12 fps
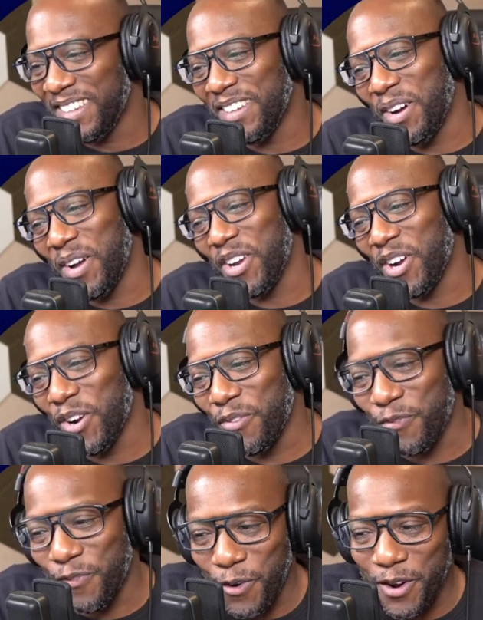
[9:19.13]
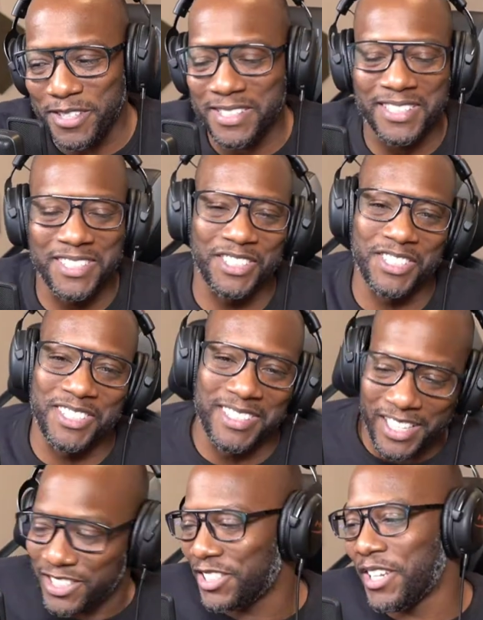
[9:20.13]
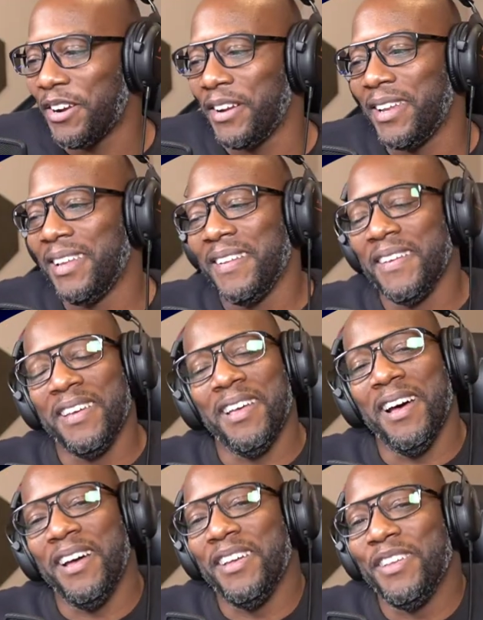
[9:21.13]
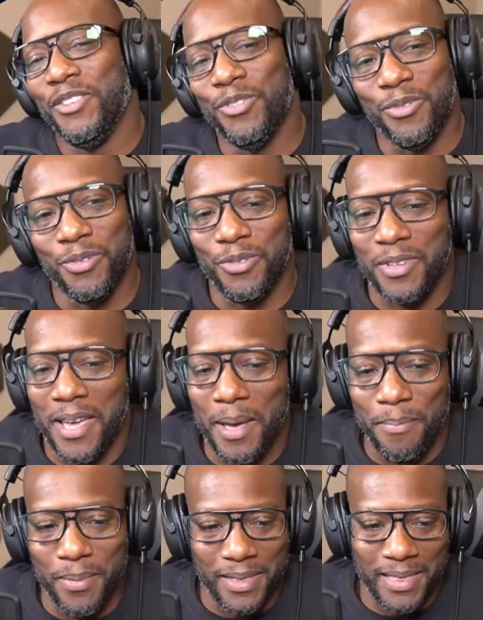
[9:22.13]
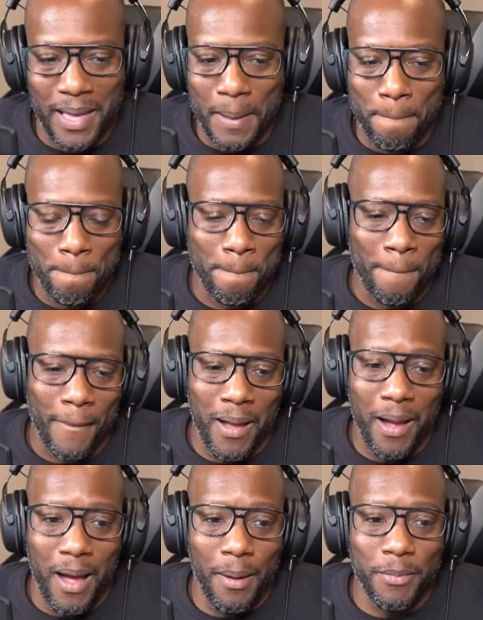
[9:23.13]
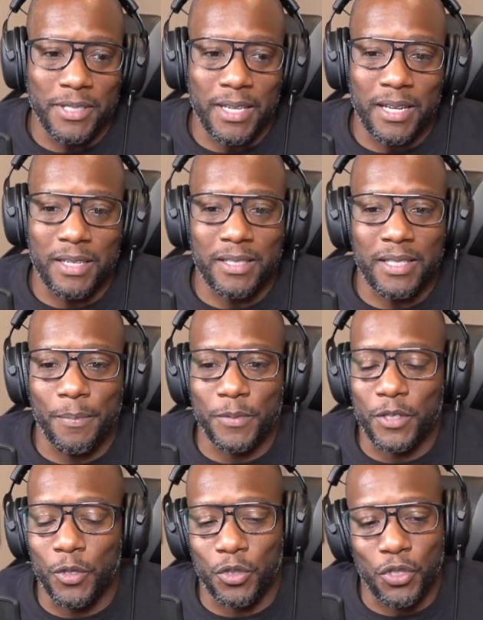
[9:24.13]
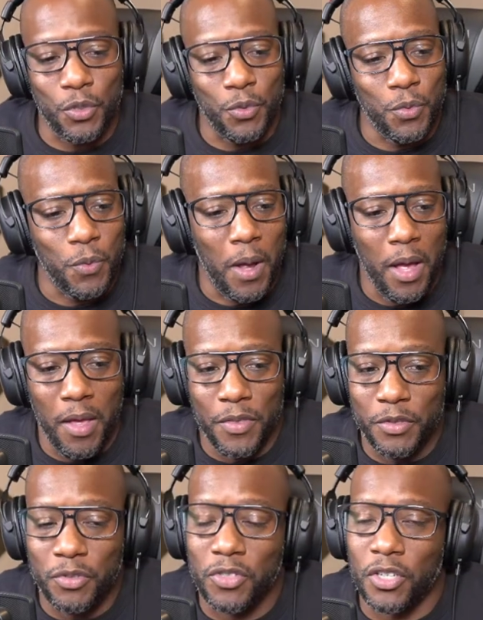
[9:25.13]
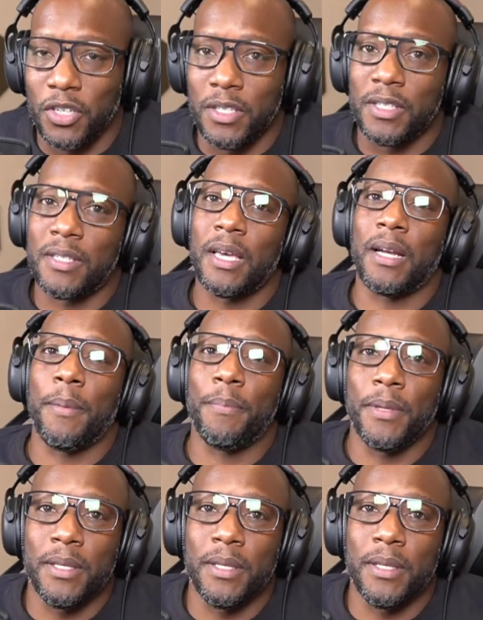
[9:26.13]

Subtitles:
Yo, and her voice is just legendary. You can't beat that. I'm excited to see episode two. This was a good setup.